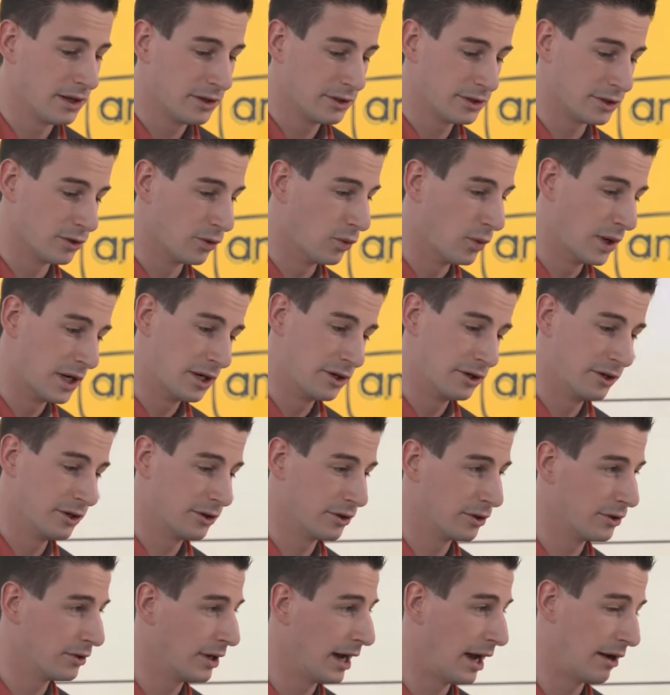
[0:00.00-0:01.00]
So whether
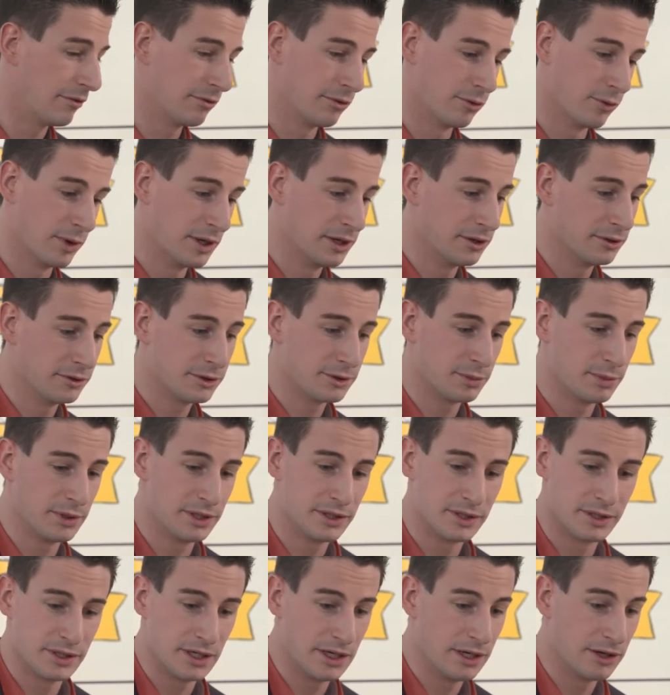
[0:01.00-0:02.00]
you have a Windows
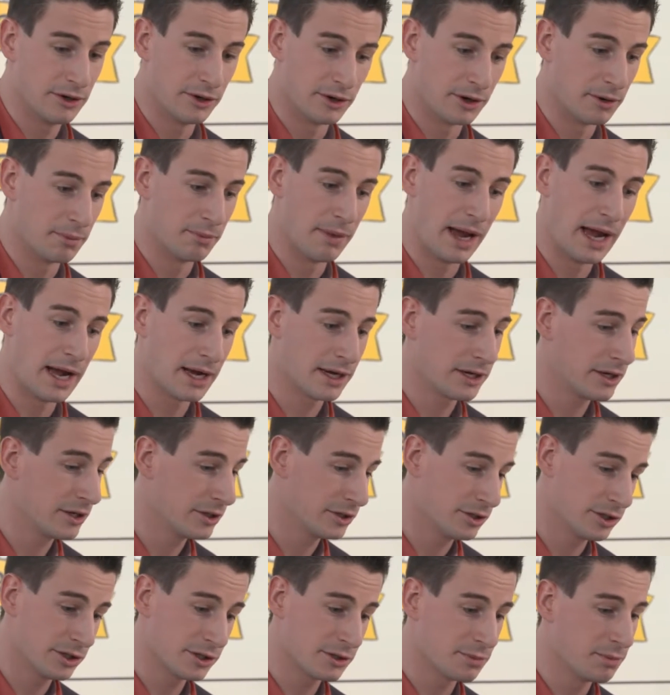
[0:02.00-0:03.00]
PC or a Mac,
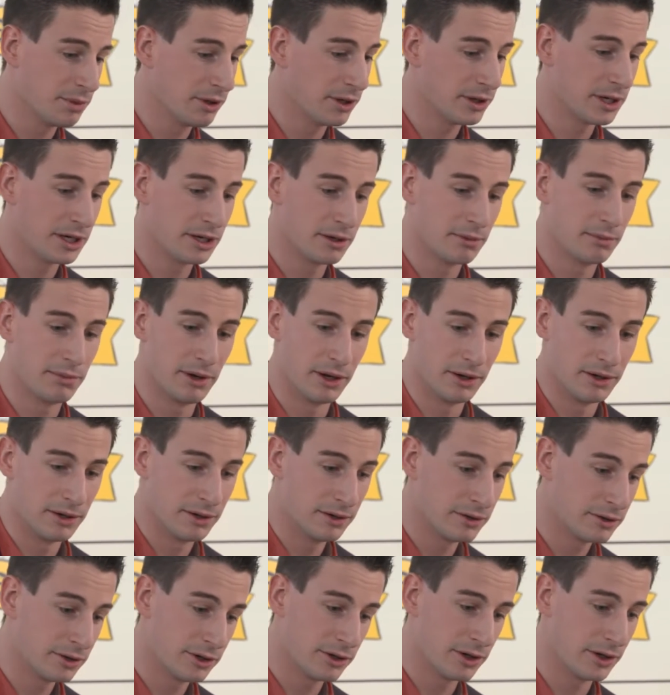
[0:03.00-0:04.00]
just plug in the
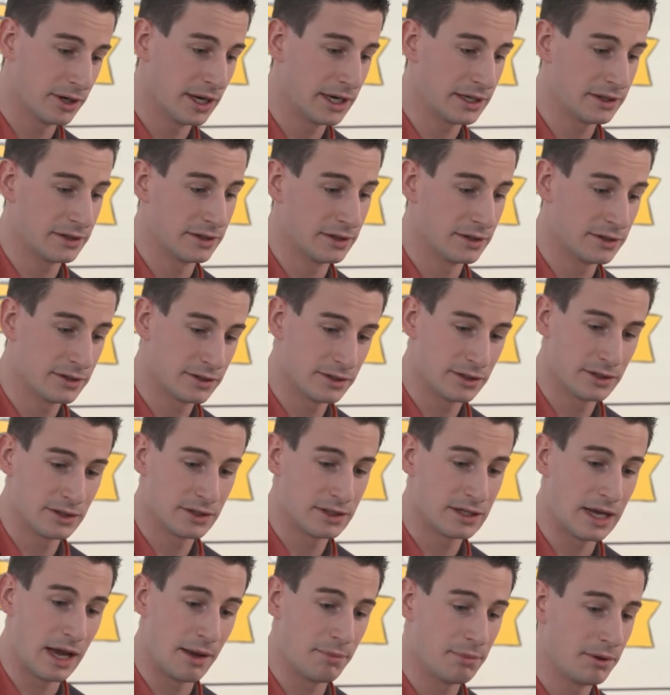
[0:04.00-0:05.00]
button, connect it,
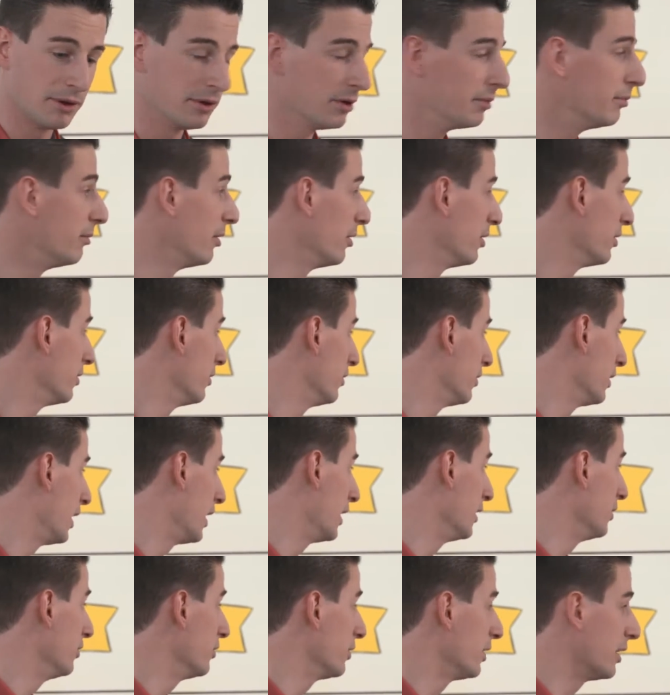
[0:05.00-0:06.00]
tap on the button,
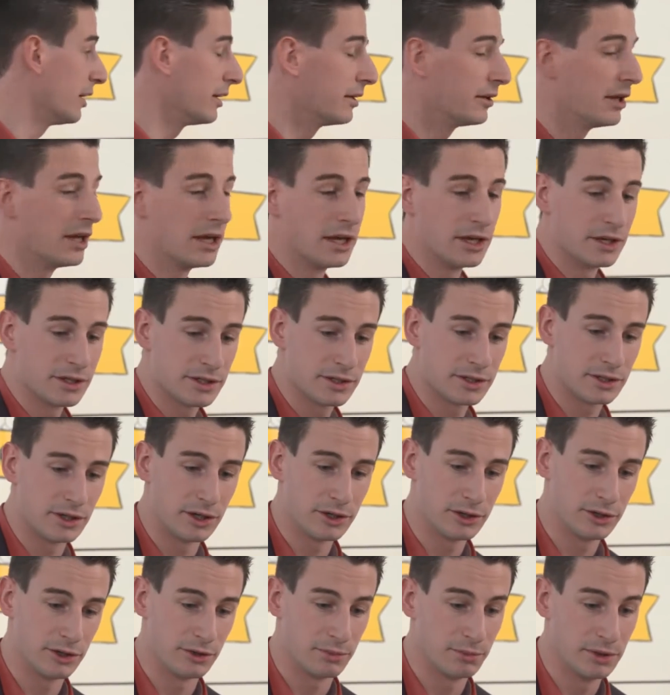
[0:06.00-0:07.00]
and you can
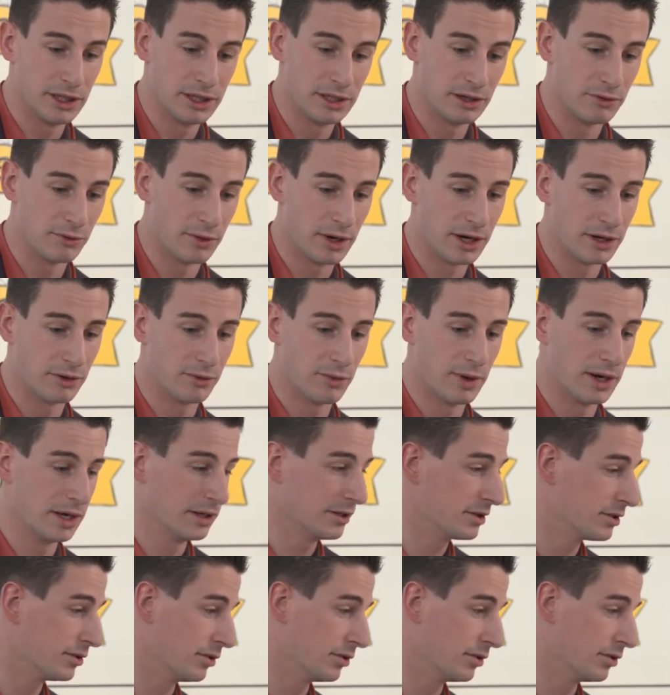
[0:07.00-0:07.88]
start your meeting right away.